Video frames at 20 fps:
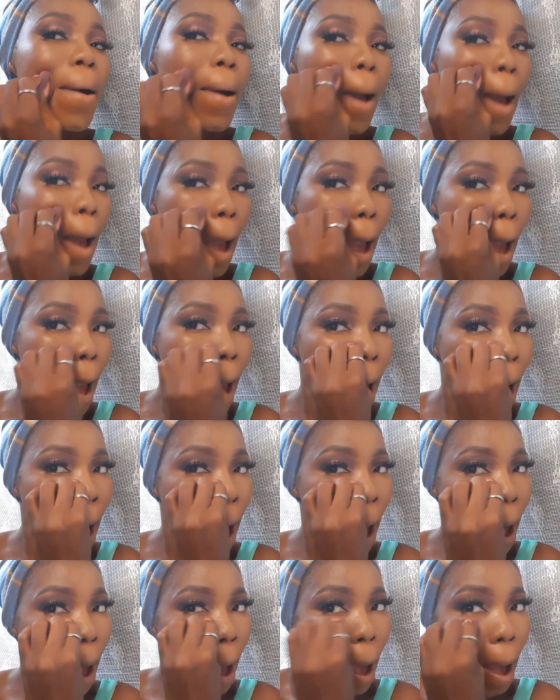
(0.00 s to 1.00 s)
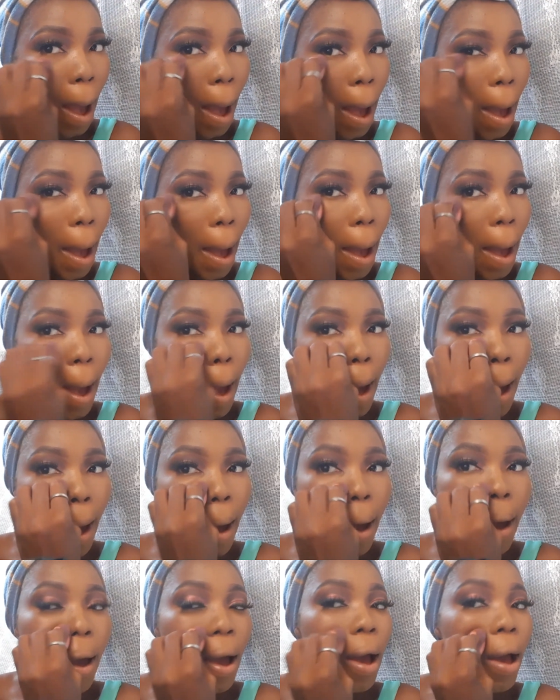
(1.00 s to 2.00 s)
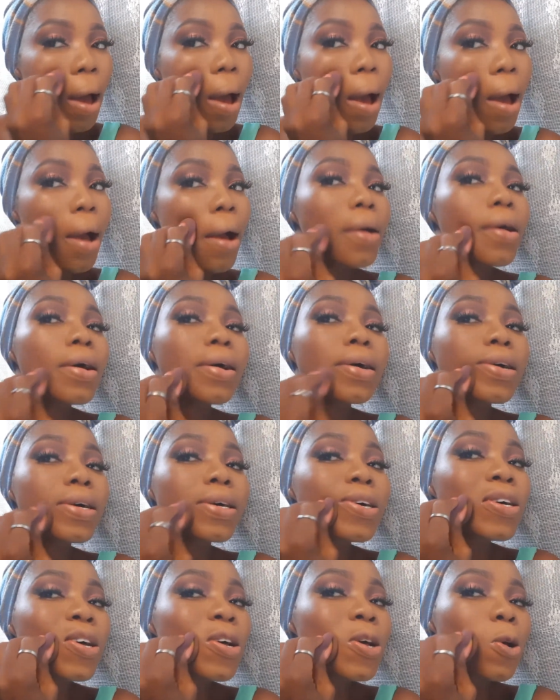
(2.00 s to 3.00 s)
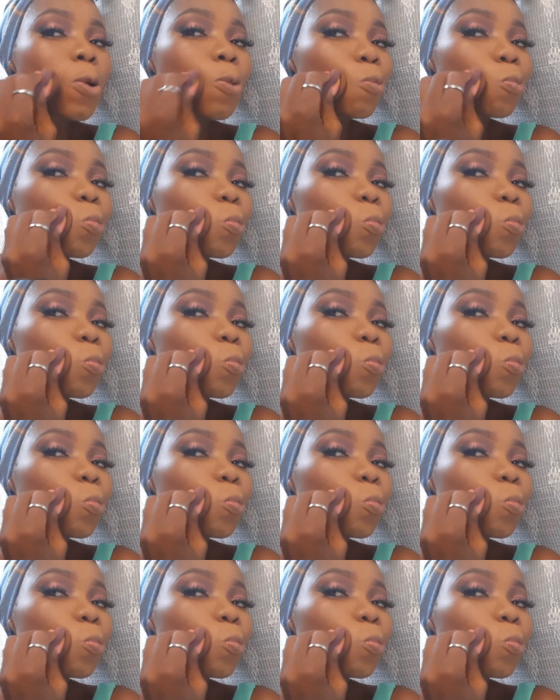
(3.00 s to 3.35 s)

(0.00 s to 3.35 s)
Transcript: my smile lines. So I have to